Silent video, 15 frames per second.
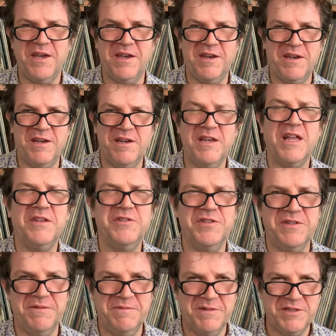in
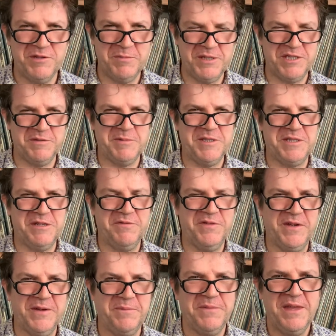London to be specific.